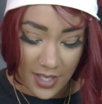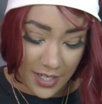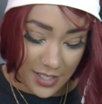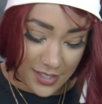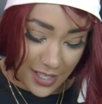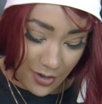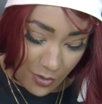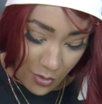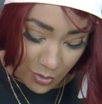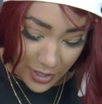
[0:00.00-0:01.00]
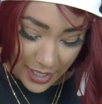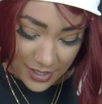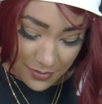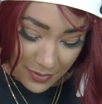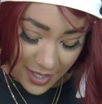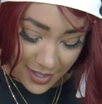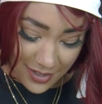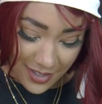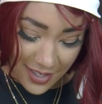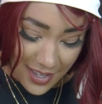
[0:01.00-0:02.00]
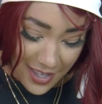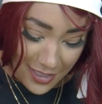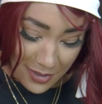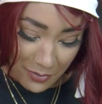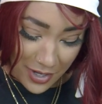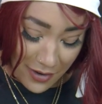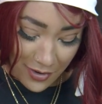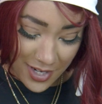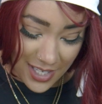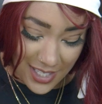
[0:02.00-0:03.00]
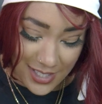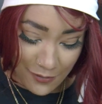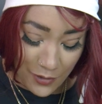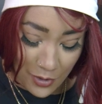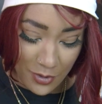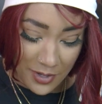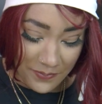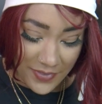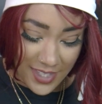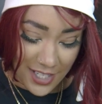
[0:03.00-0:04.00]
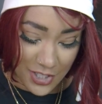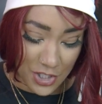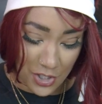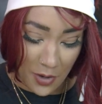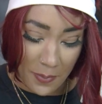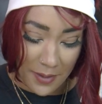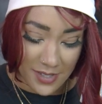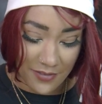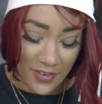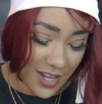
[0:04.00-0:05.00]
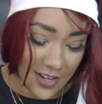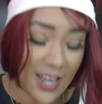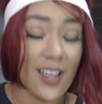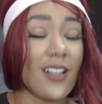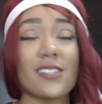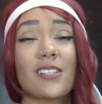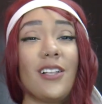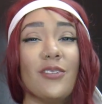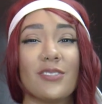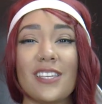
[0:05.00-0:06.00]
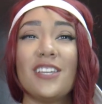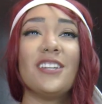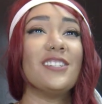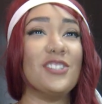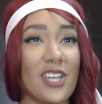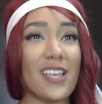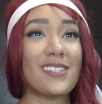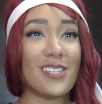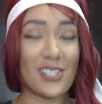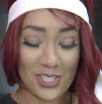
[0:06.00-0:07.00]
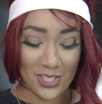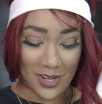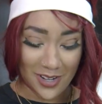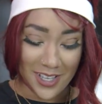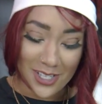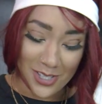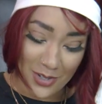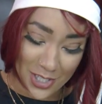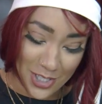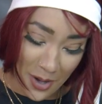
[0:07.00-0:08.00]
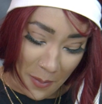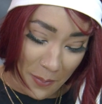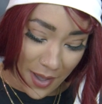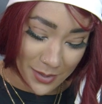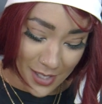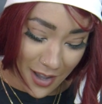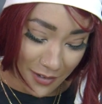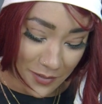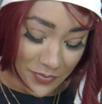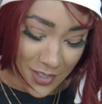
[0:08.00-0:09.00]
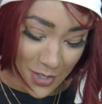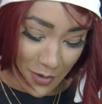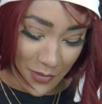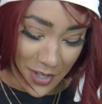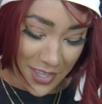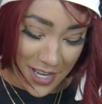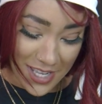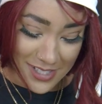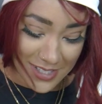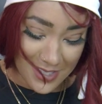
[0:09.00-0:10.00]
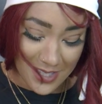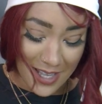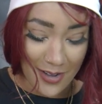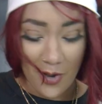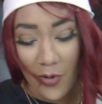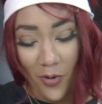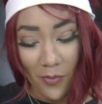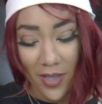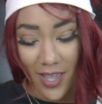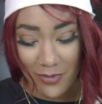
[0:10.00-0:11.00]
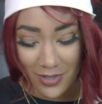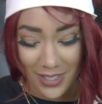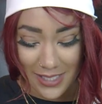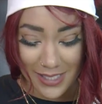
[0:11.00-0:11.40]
and he's that old ass man, and then whenever he eats food, his shirt pops off. Not all his clothes, just his shirt. So his shirt pops off to reveal that he's this like old man with this